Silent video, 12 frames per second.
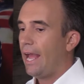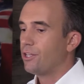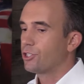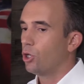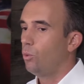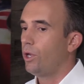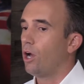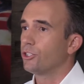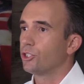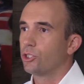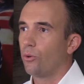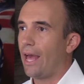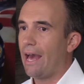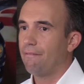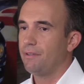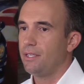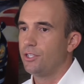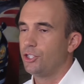And so we also don't
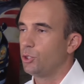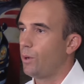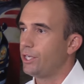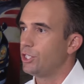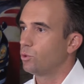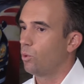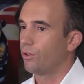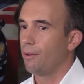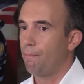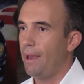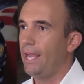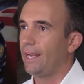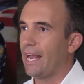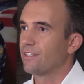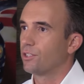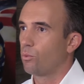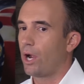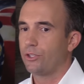have these situations where the bank
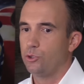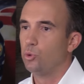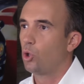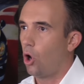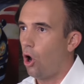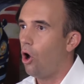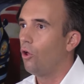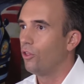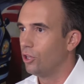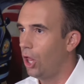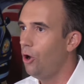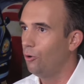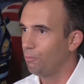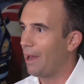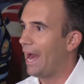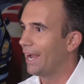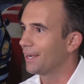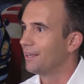has the right to call the loan
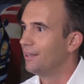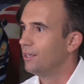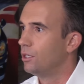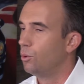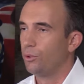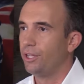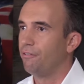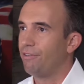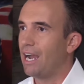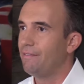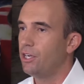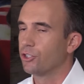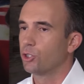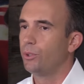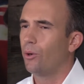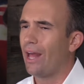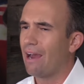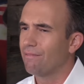back within five years. So
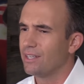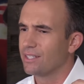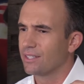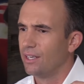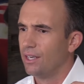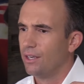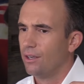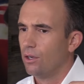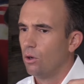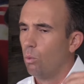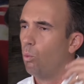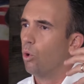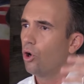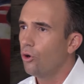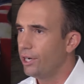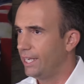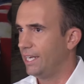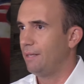we don't have this
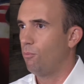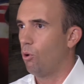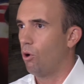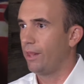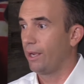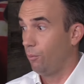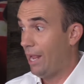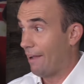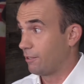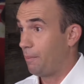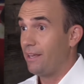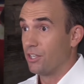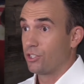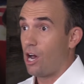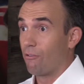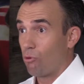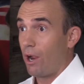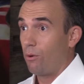worry anymore like we have to pay this
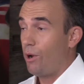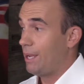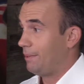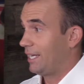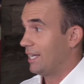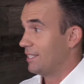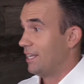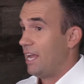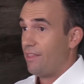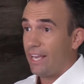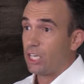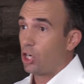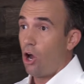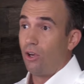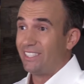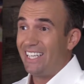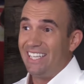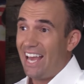off right away because they could call
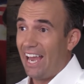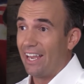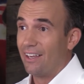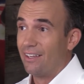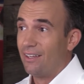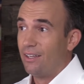us any day.